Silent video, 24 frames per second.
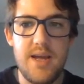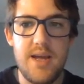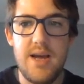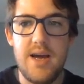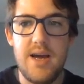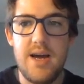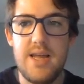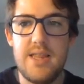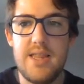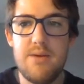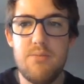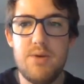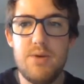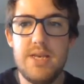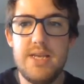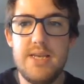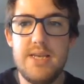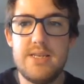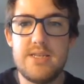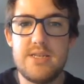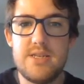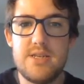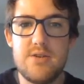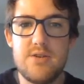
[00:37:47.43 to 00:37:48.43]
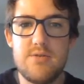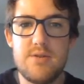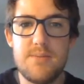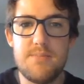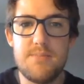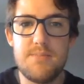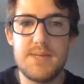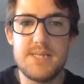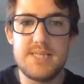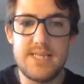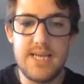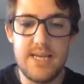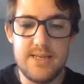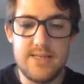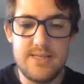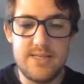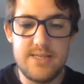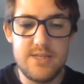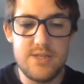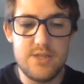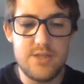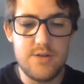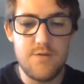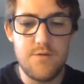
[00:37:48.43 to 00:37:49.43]
And then we need to know the
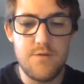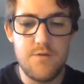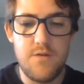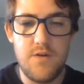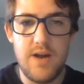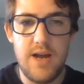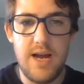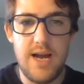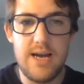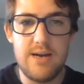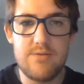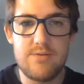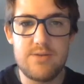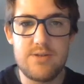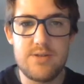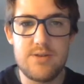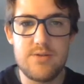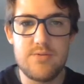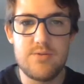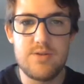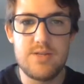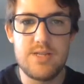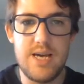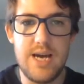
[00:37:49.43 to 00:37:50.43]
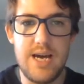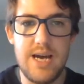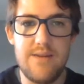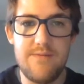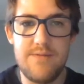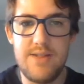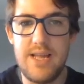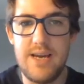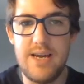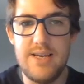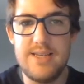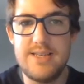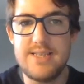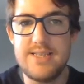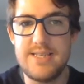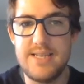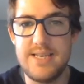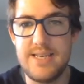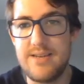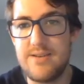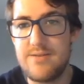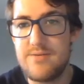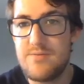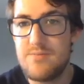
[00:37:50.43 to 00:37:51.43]
percentage of households that have
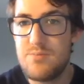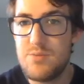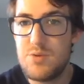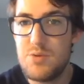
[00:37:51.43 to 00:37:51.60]
lighting.